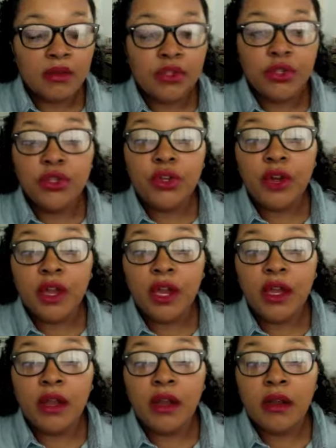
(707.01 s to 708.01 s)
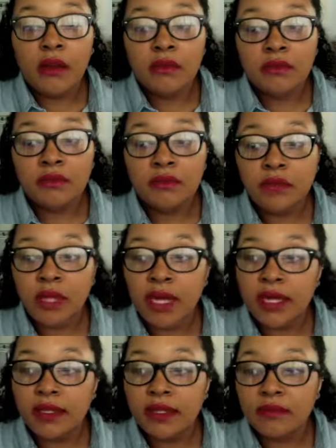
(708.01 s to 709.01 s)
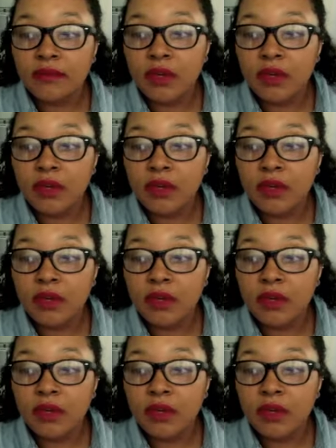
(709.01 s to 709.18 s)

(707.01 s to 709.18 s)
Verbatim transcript: do your hair like